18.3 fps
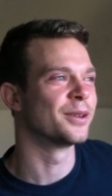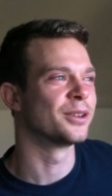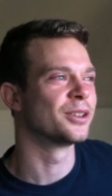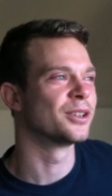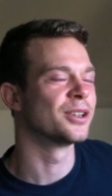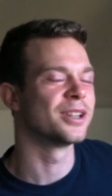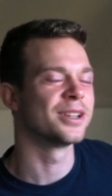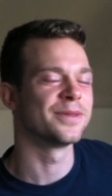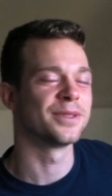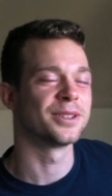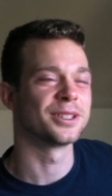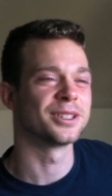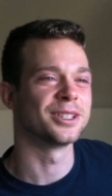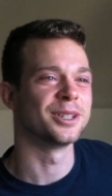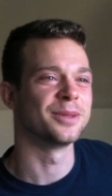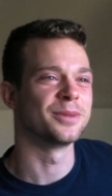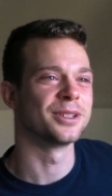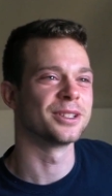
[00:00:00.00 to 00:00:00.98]
couldn't even
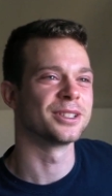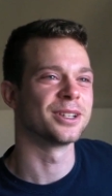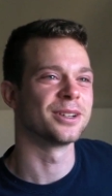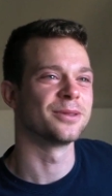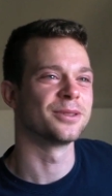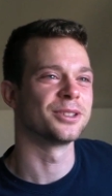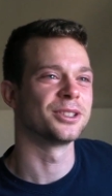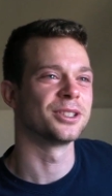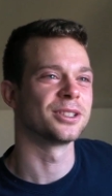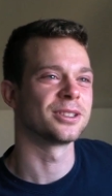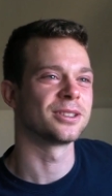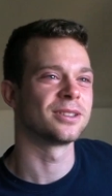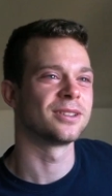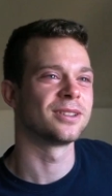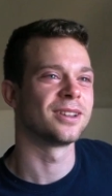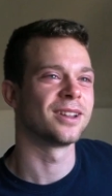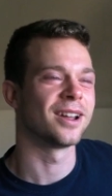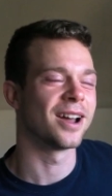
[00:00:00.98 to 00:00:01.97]
sleep because I was just
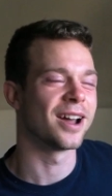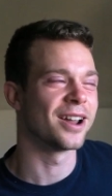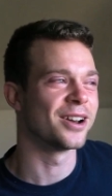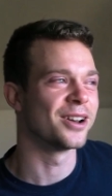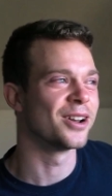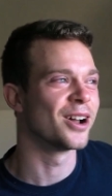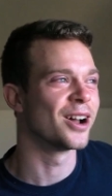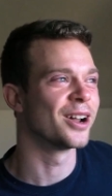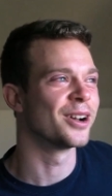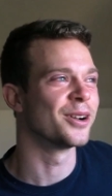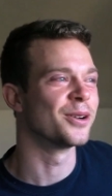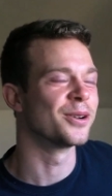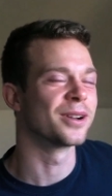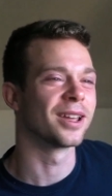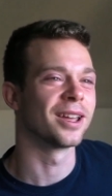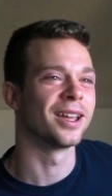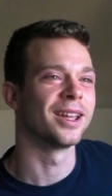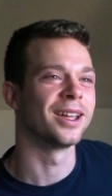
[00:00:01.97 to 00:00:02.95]
not
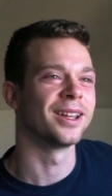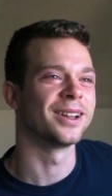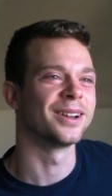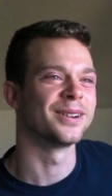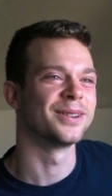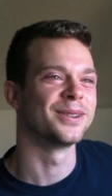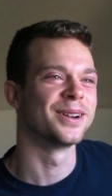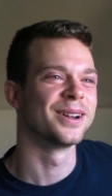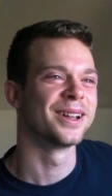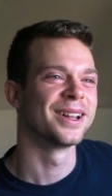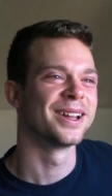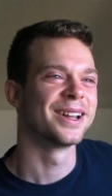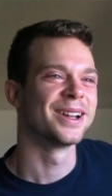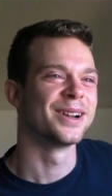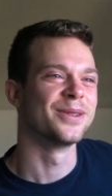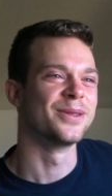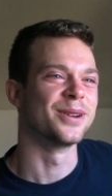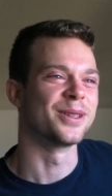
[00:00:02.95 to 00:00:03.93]
okay
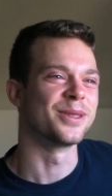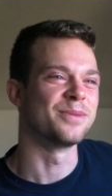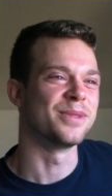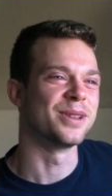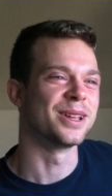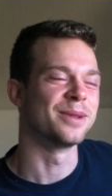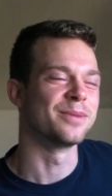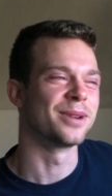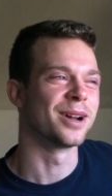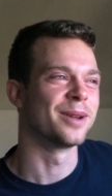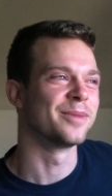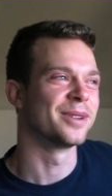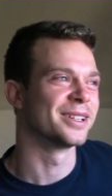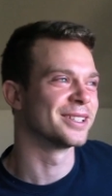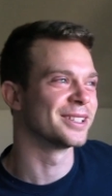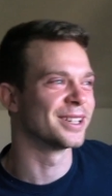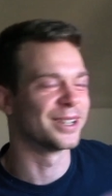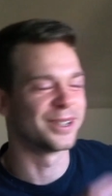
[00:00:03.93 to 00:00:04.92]
with being by
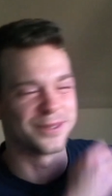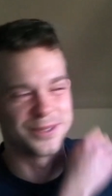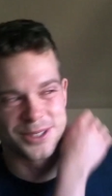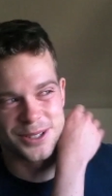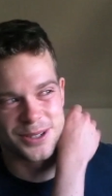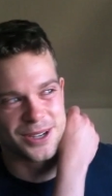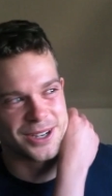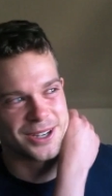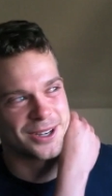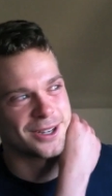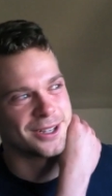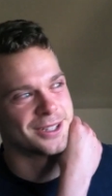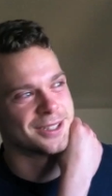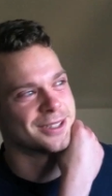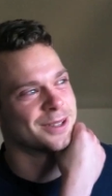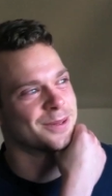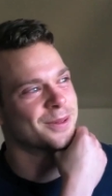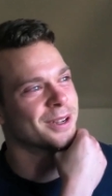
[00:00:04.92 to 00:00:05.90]
myself. So I called
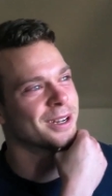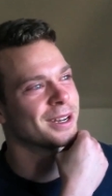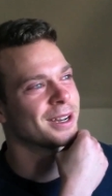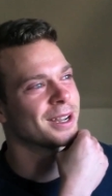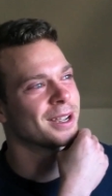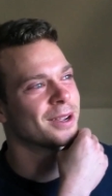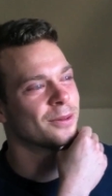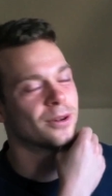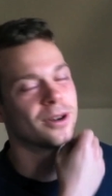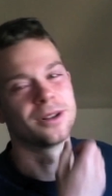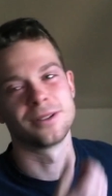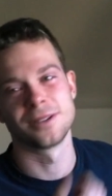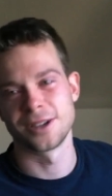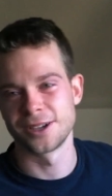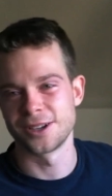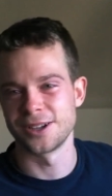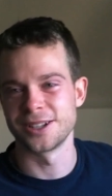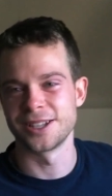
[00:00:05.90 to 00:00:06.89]
someone. Well,
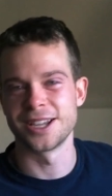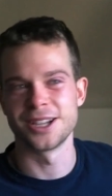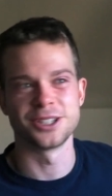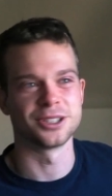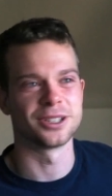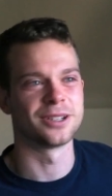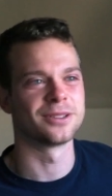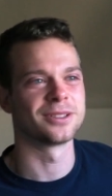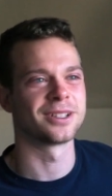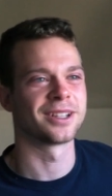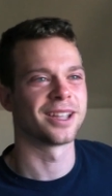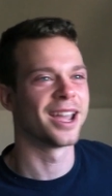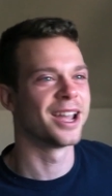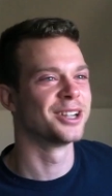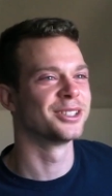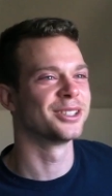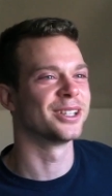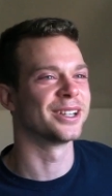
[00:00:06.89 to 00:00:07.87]
I called Angela, and I was like,
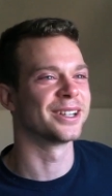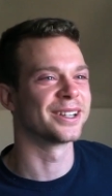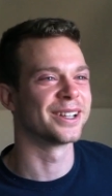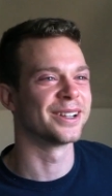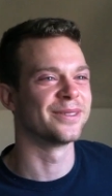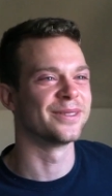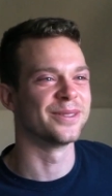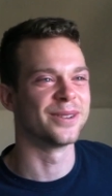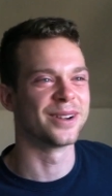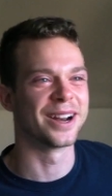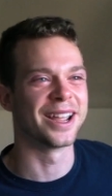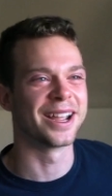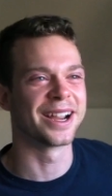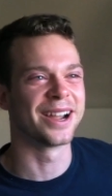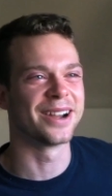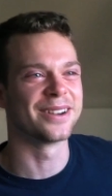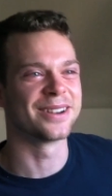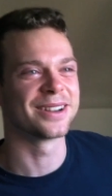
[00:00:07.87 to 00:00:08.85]
Angela, wanna
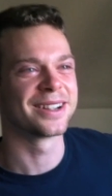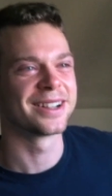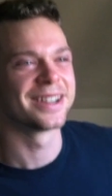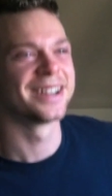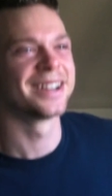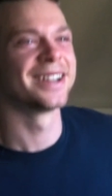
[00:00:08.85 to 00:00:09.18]
hang out?